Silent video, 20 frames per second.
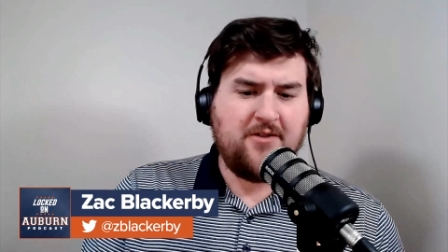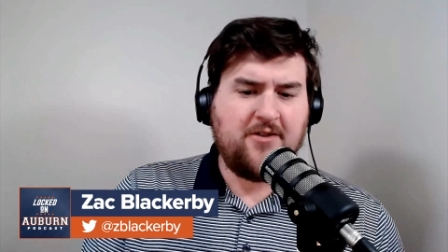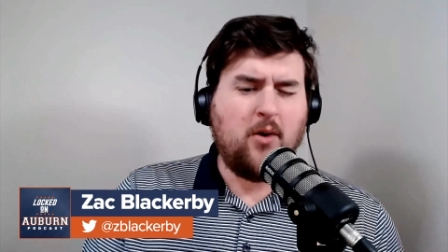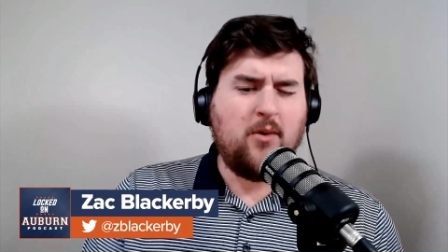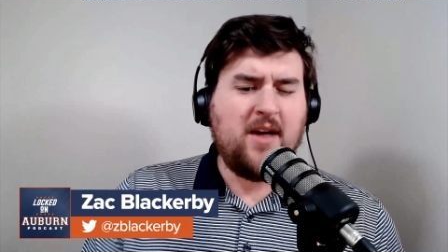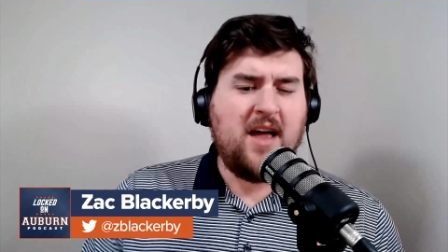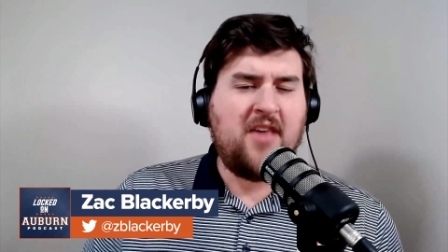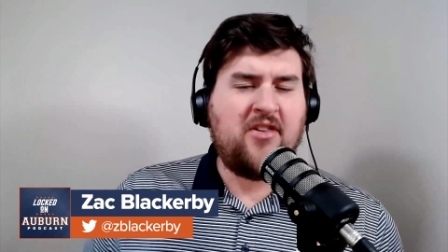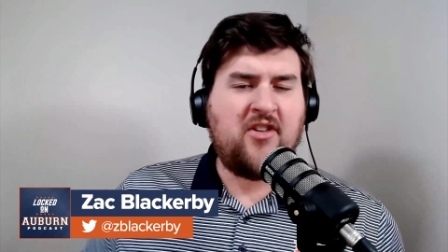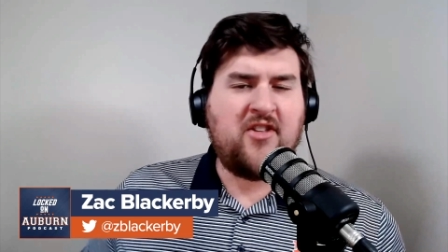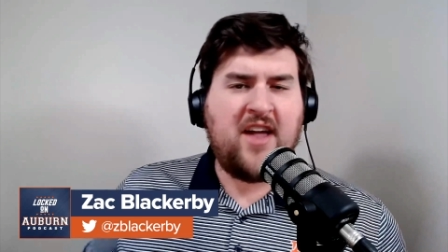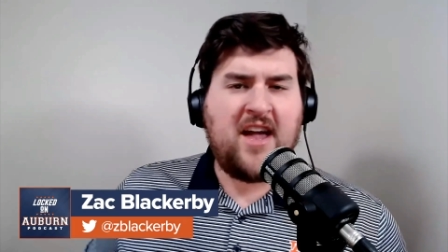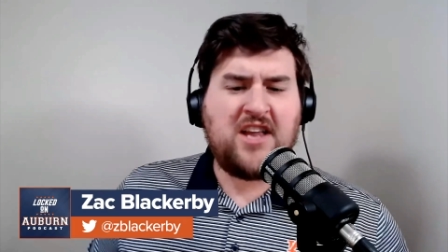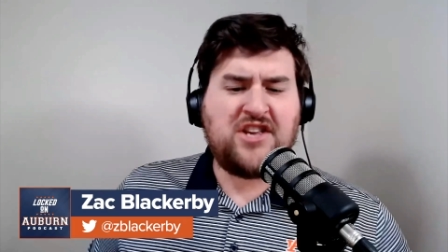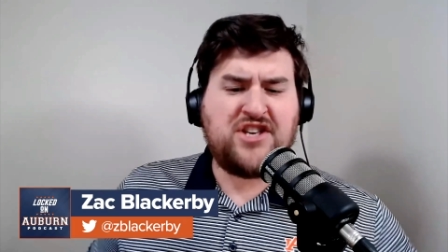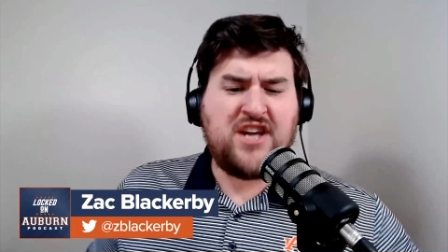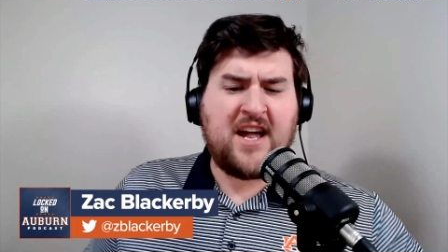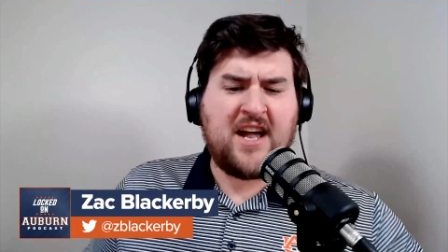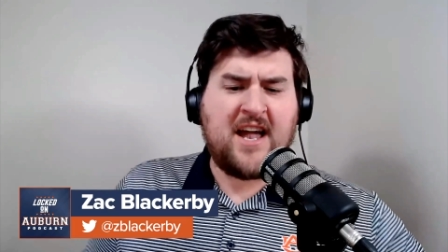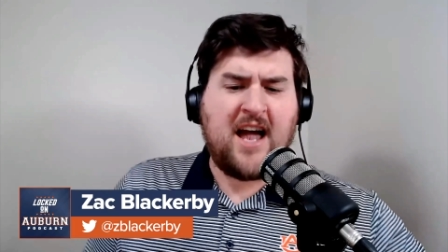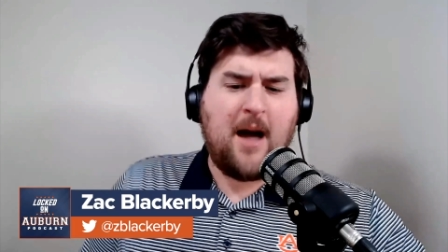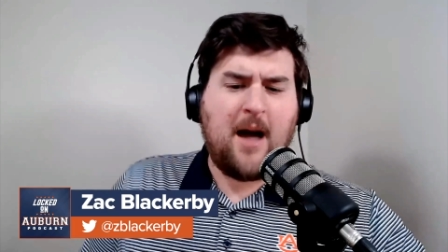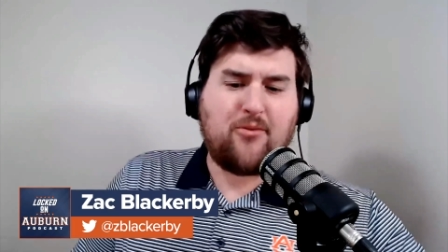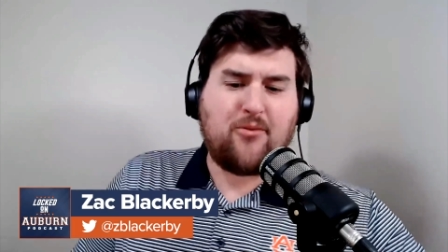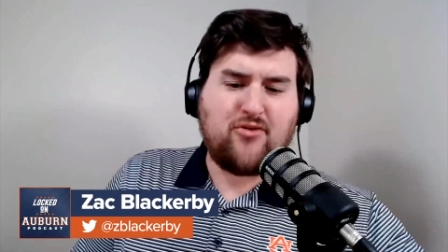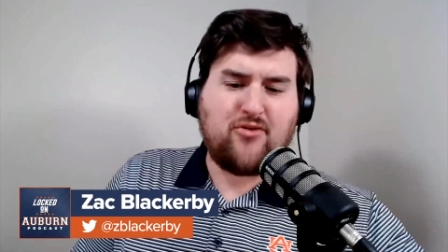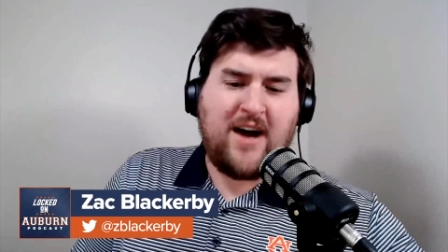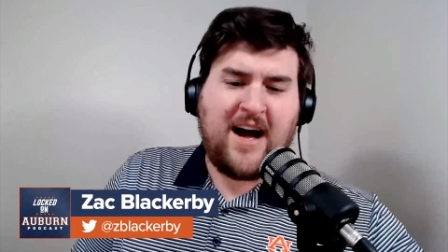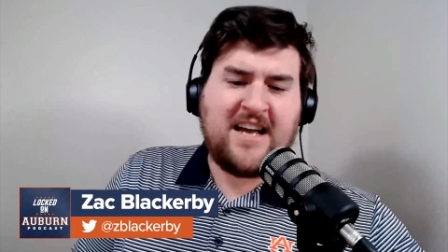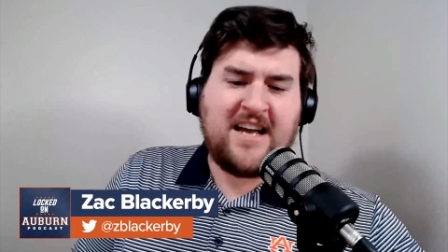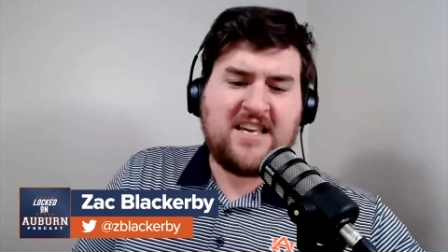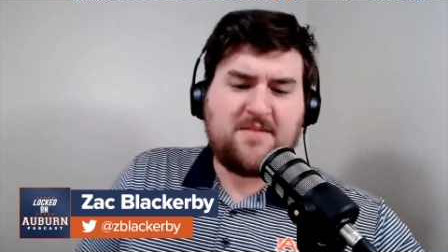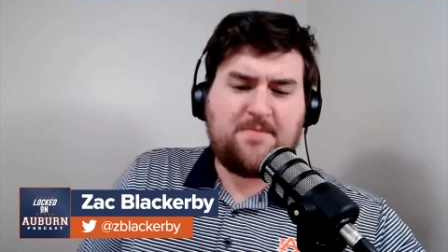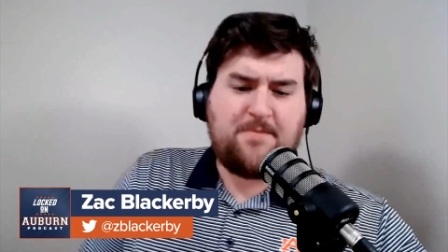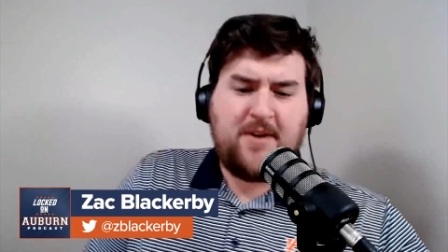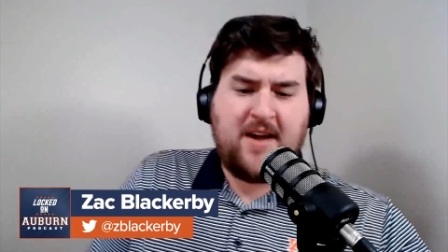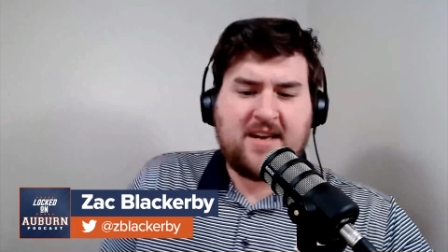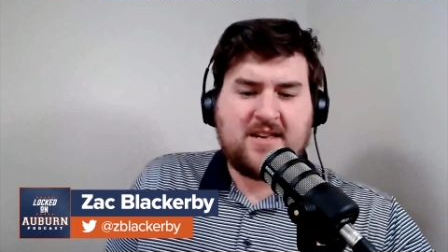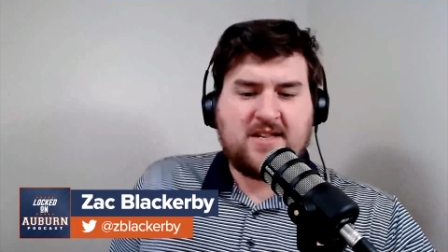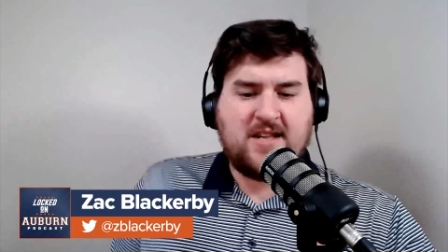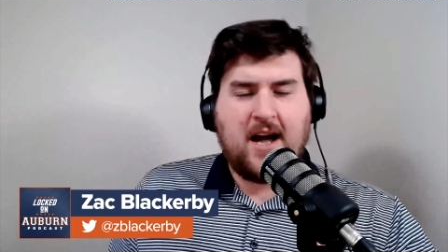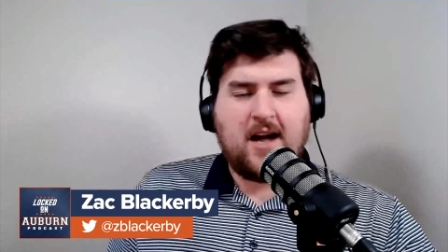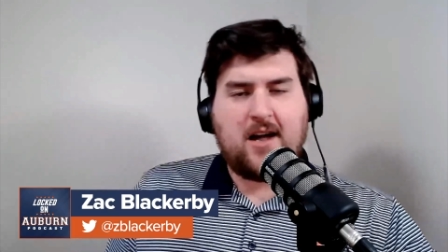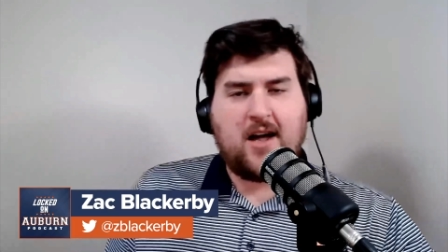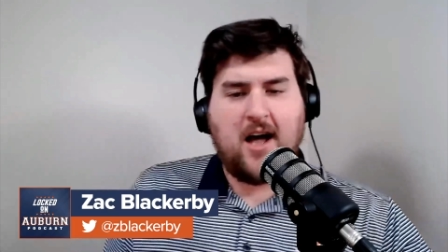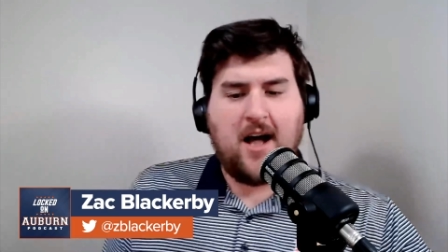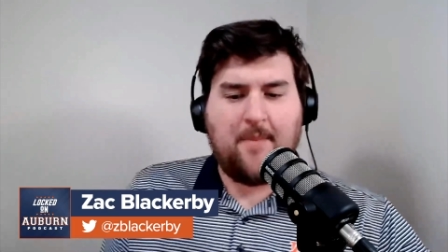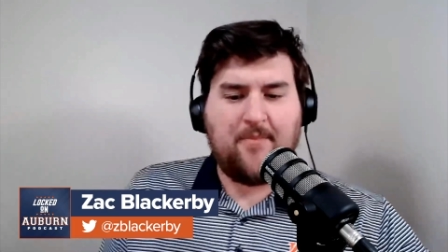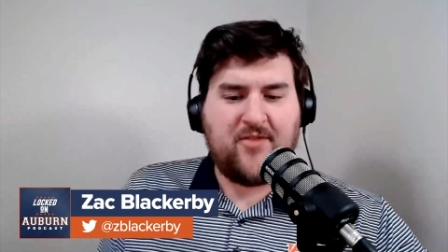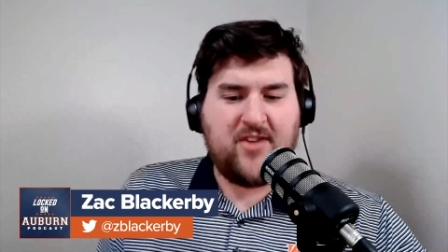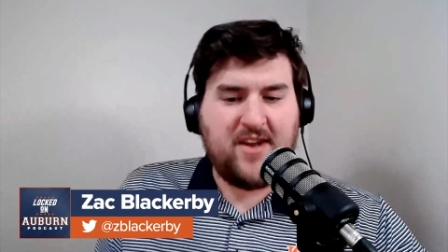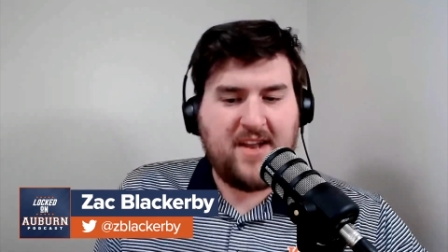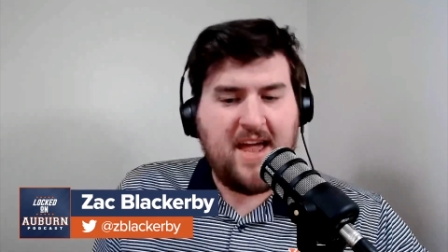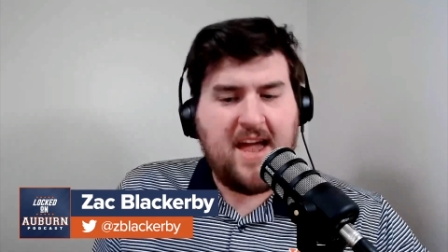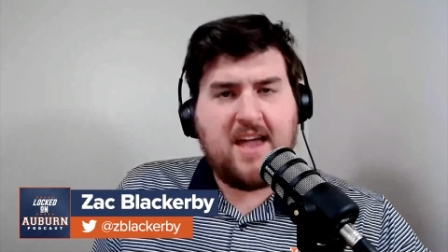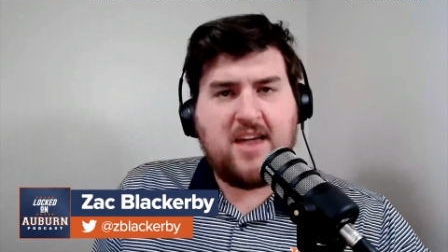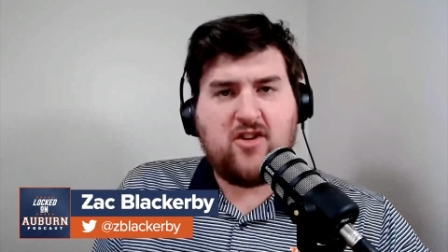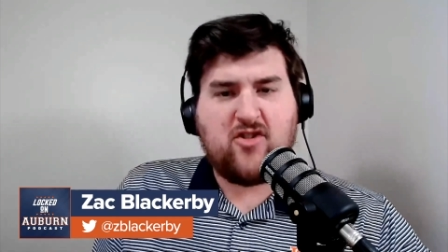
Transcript: Don't hesitate. Check out prizepicks.com today.